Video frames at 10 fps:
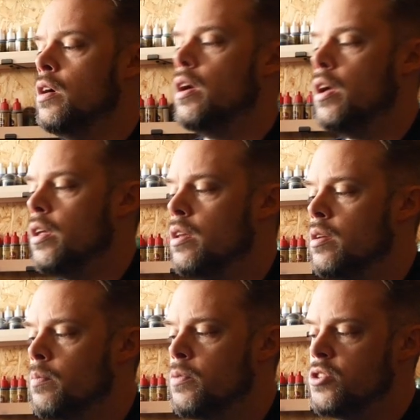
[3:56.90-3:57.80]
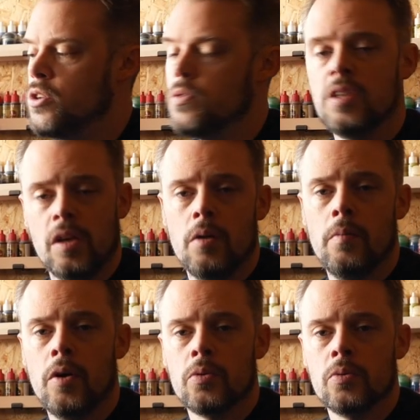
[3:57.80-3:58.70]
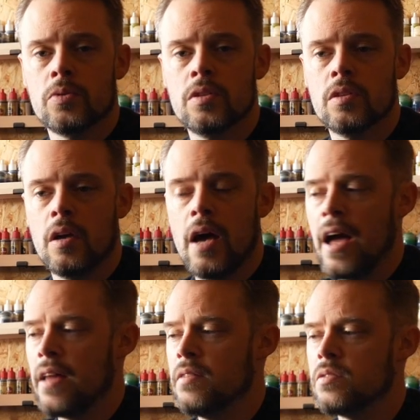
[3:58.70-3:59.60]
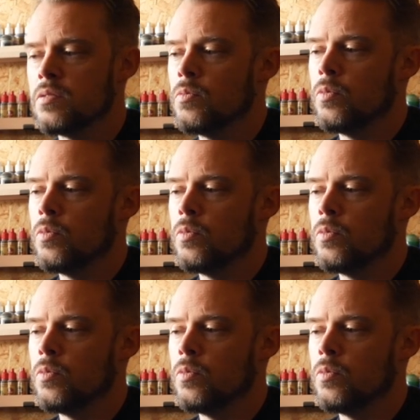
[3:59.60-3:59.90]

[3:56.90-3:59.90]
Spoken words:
in producing our models, and